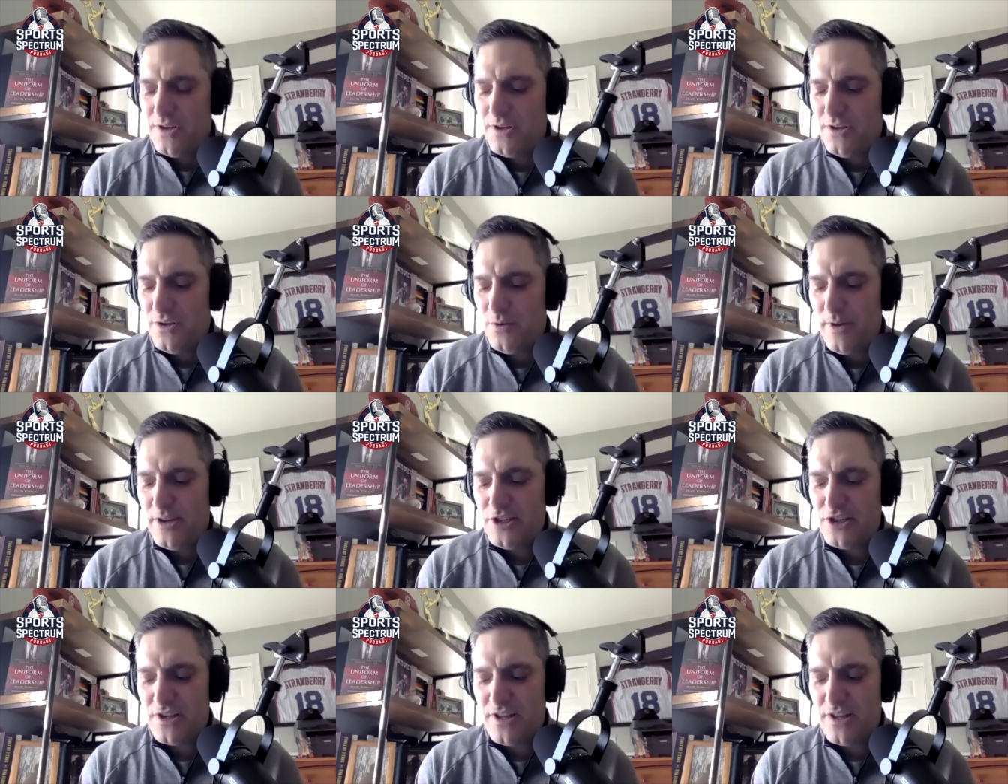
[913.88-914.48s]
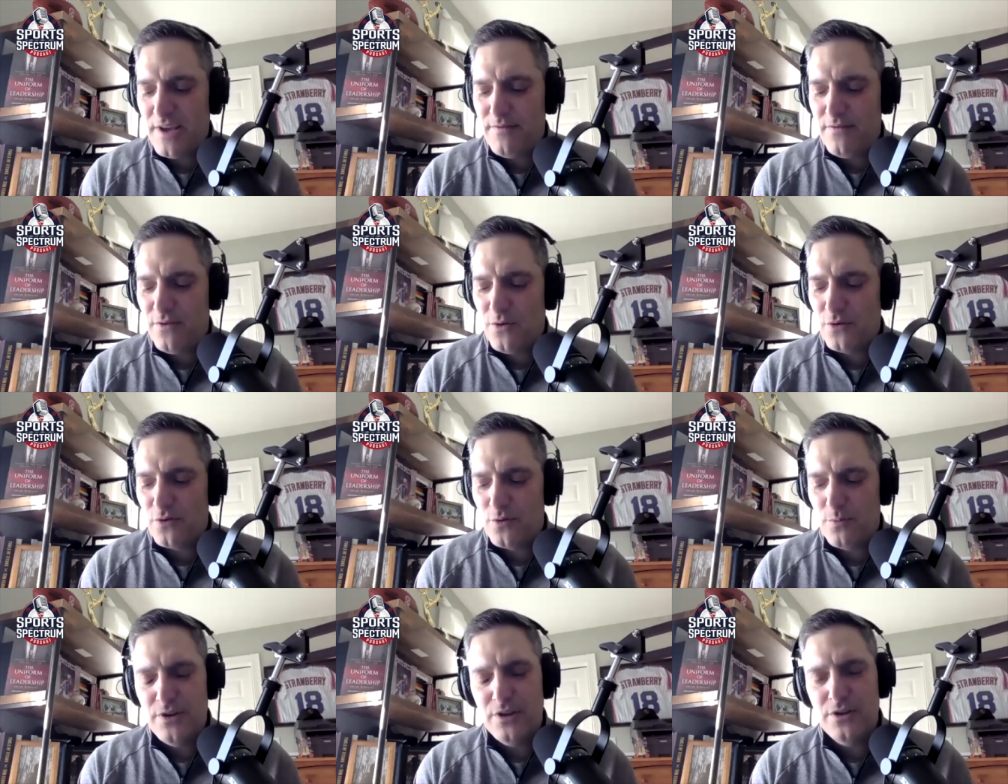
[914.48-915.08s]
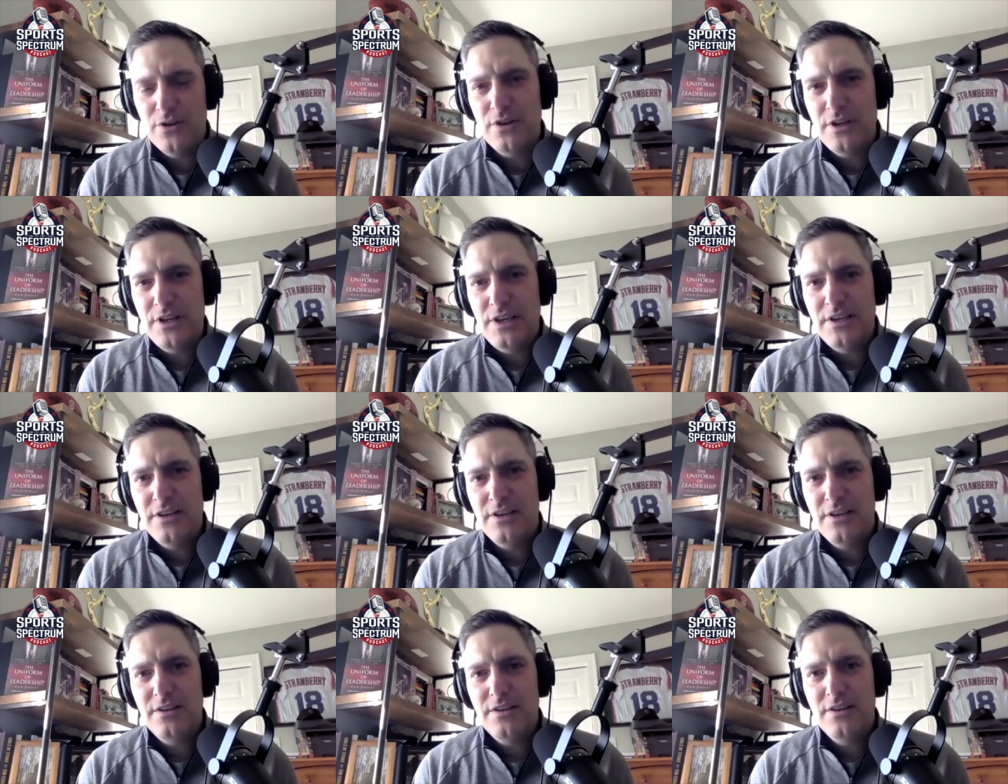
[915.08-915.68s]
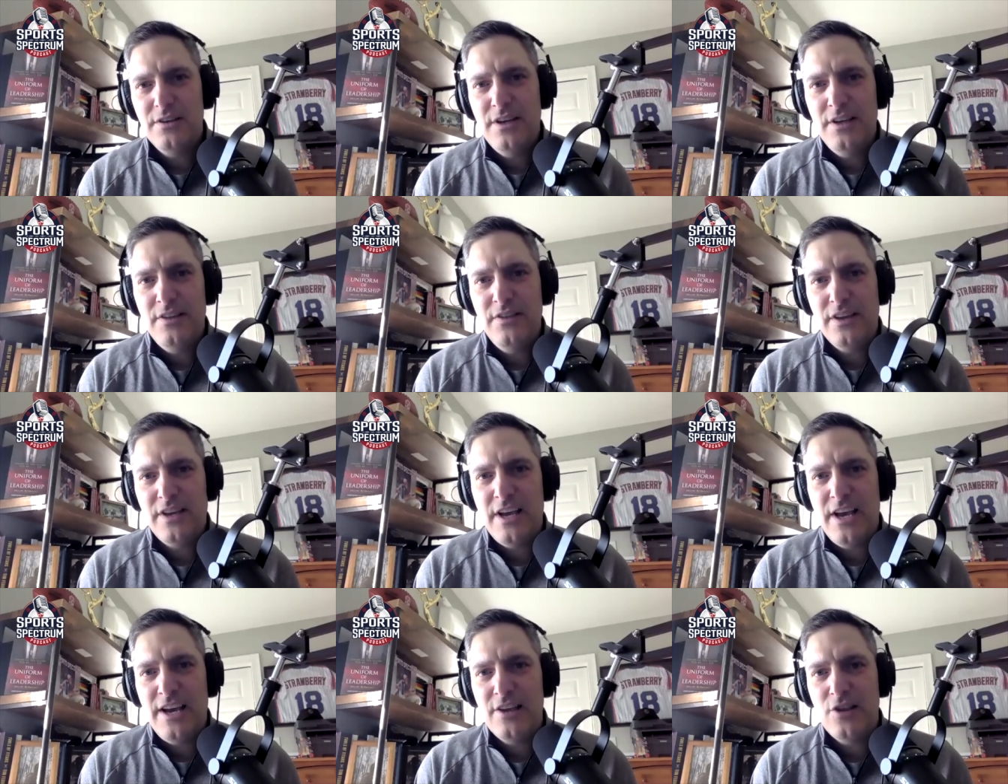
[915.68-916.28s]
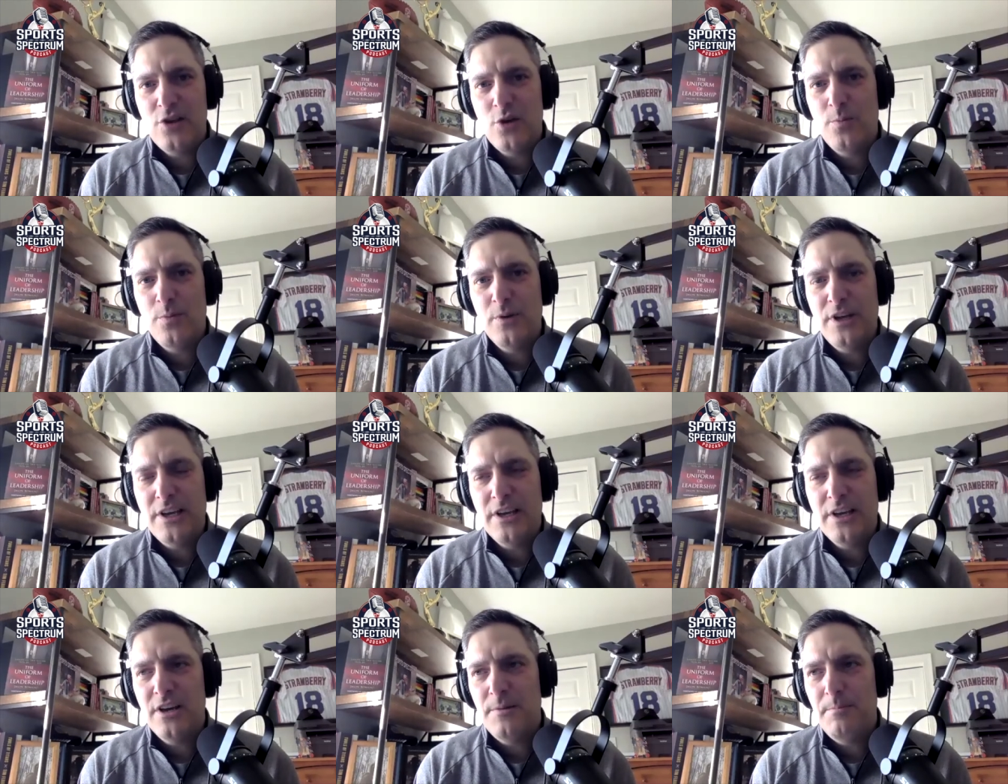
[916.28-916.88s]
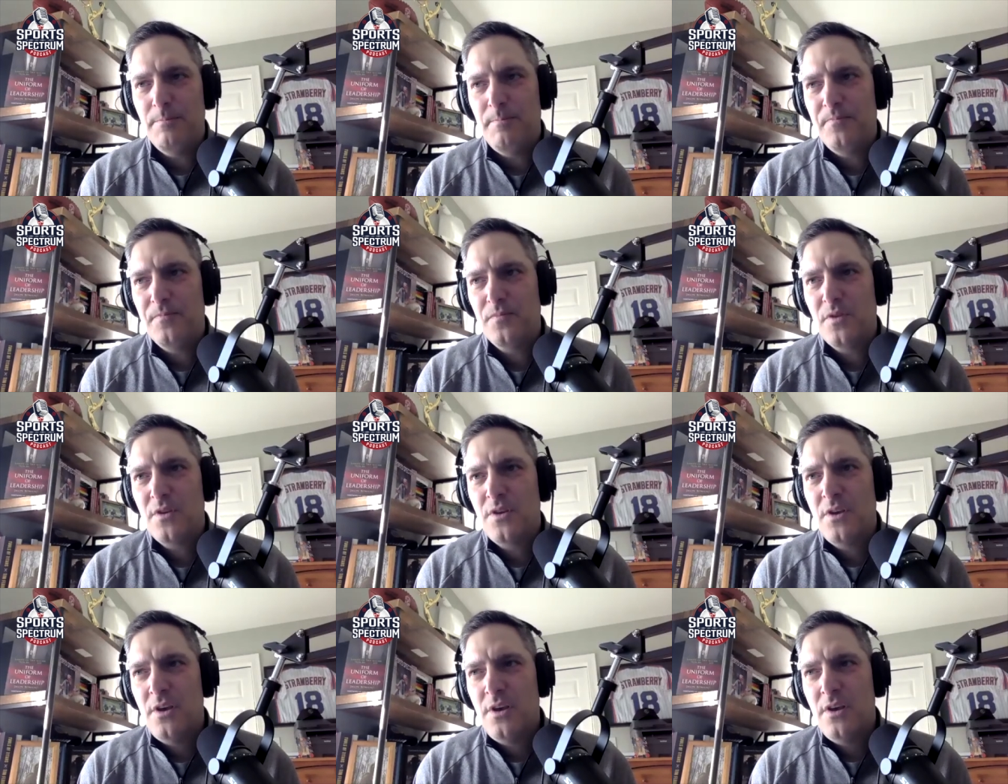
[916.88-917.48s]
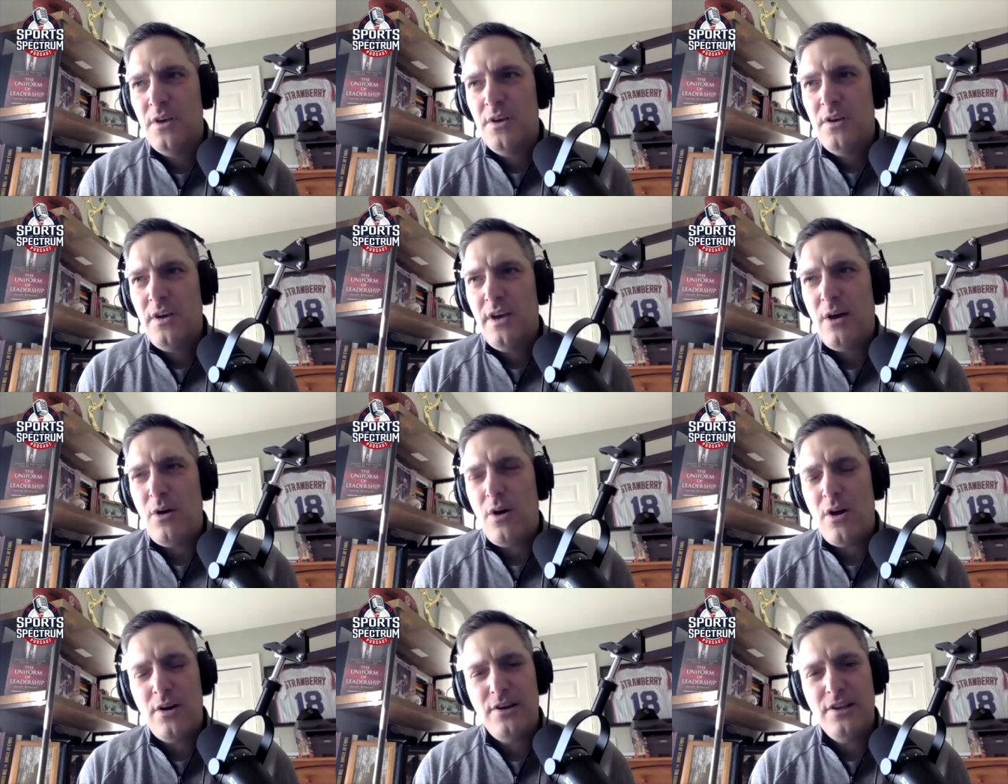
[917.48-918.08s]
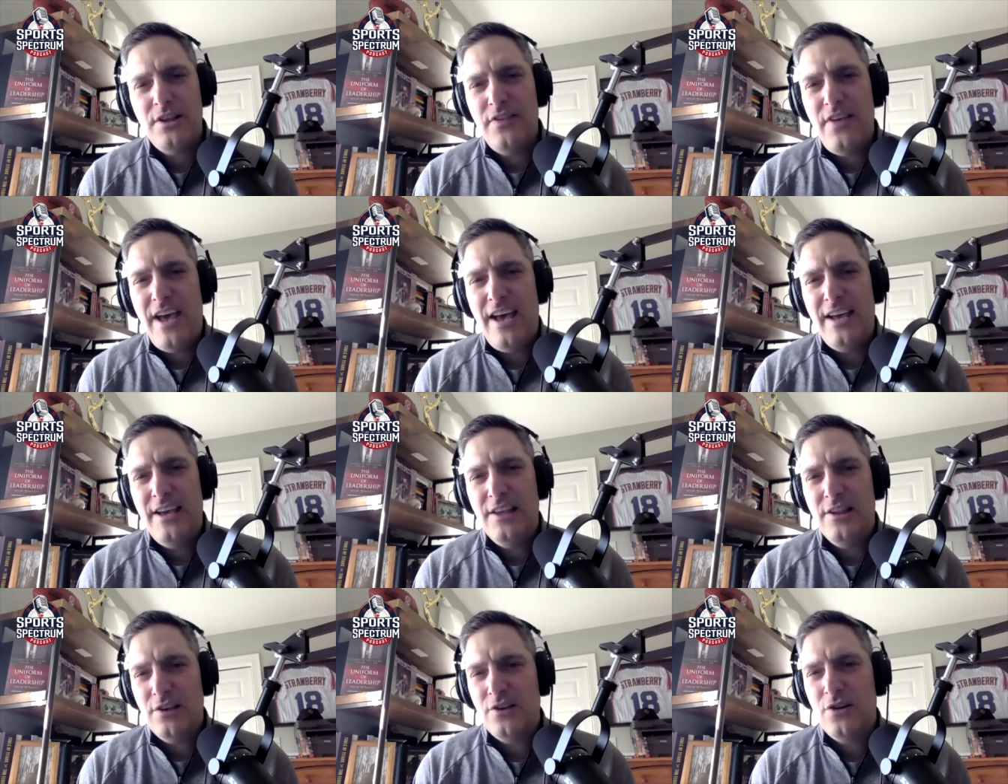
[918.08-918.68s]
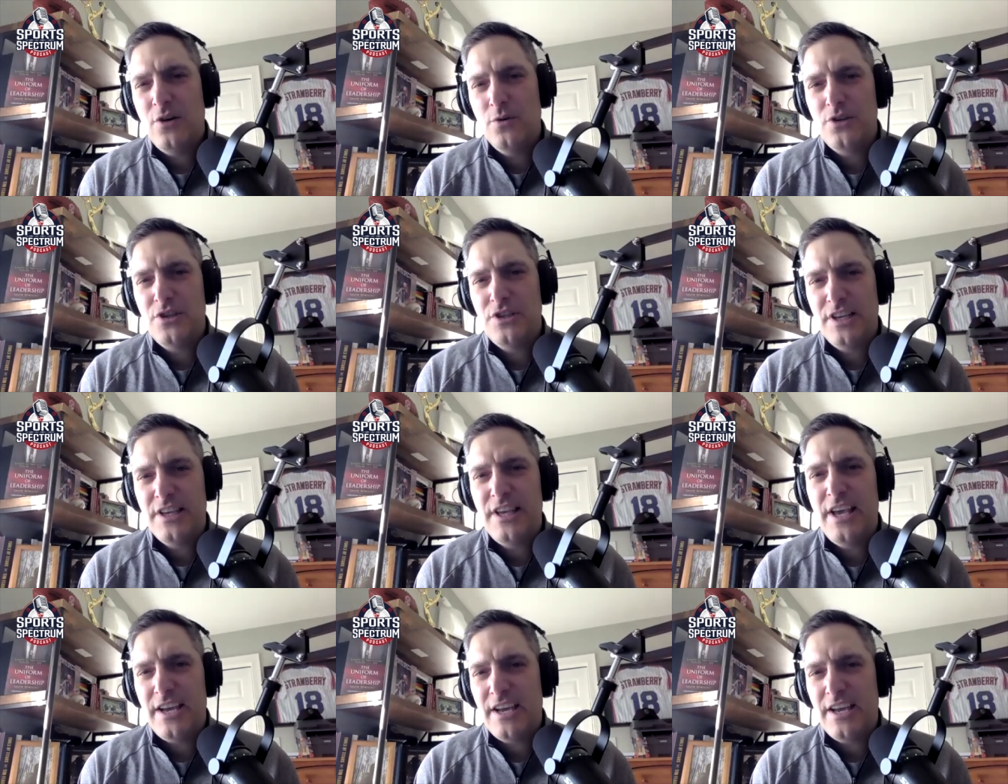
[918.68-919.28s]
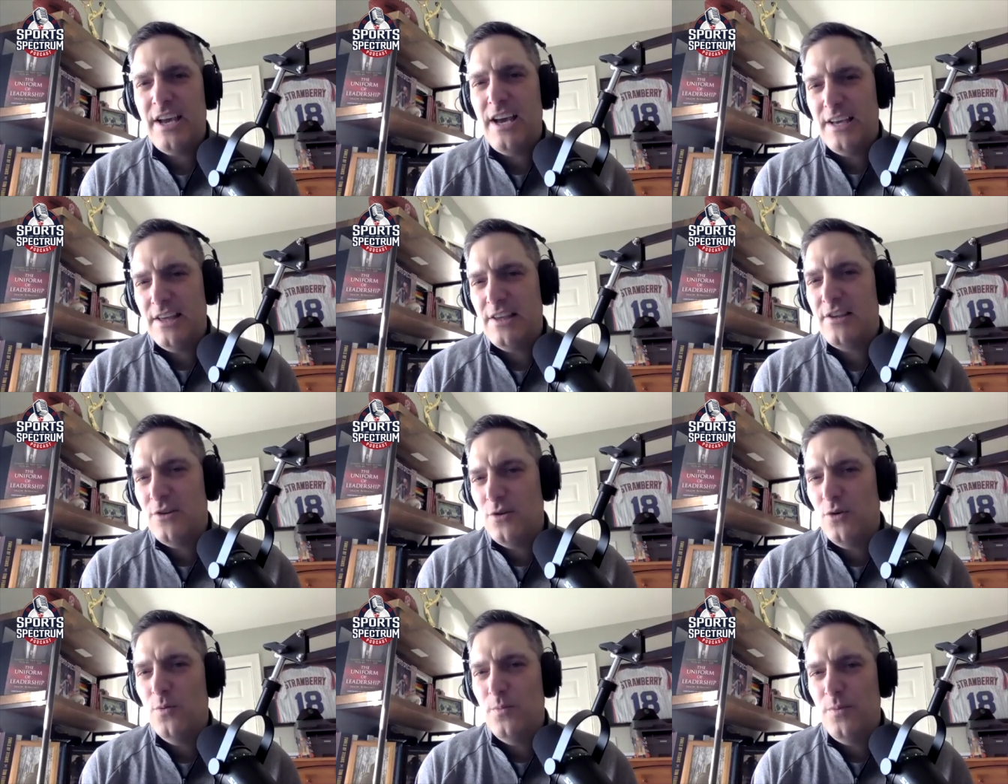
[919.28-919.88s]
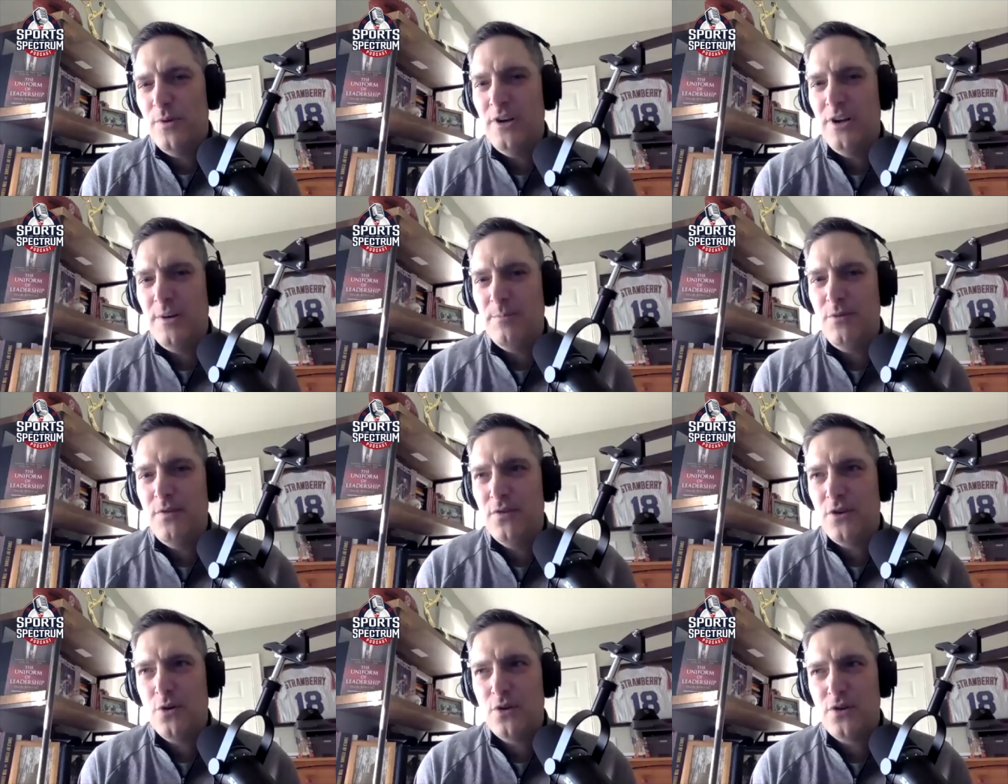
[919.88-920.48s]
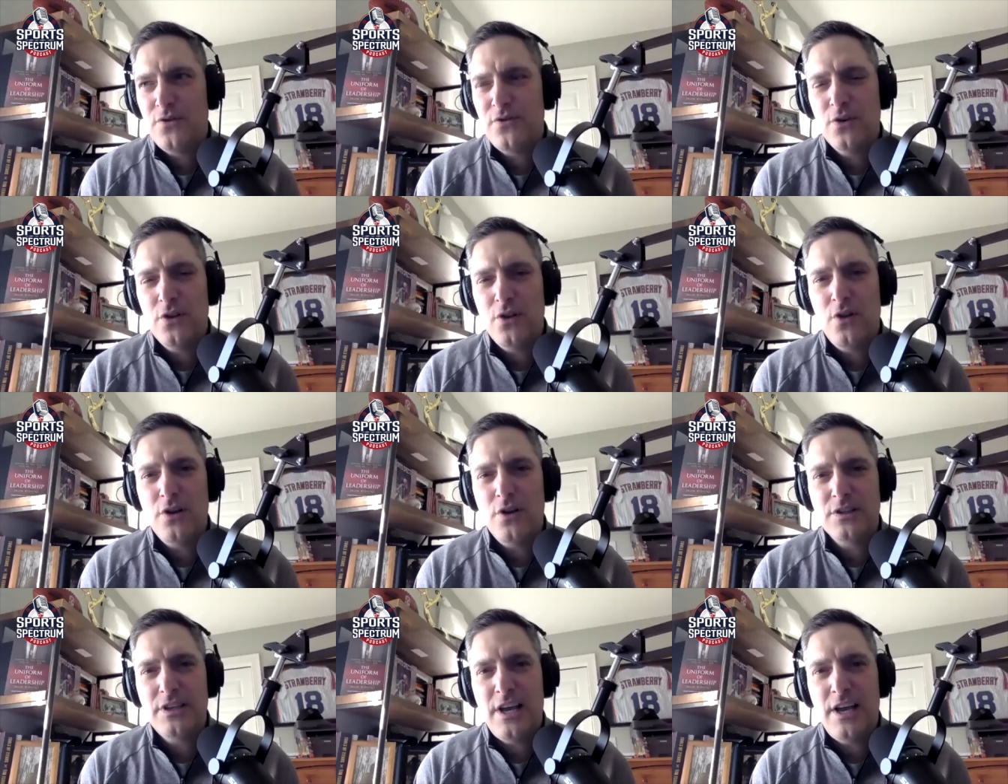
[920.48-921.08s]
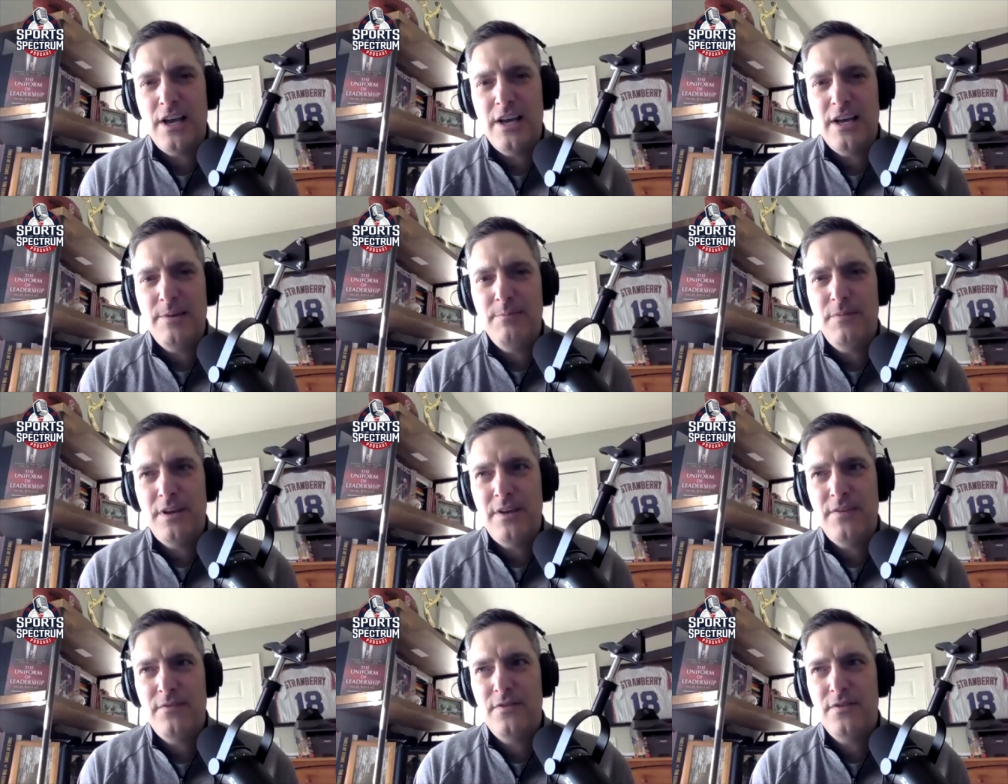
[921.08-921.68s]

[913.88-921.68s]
you mentioned that vulnerability in the guys opening up. How hard is that as a coach to get guys to open up? You've coached for a long time.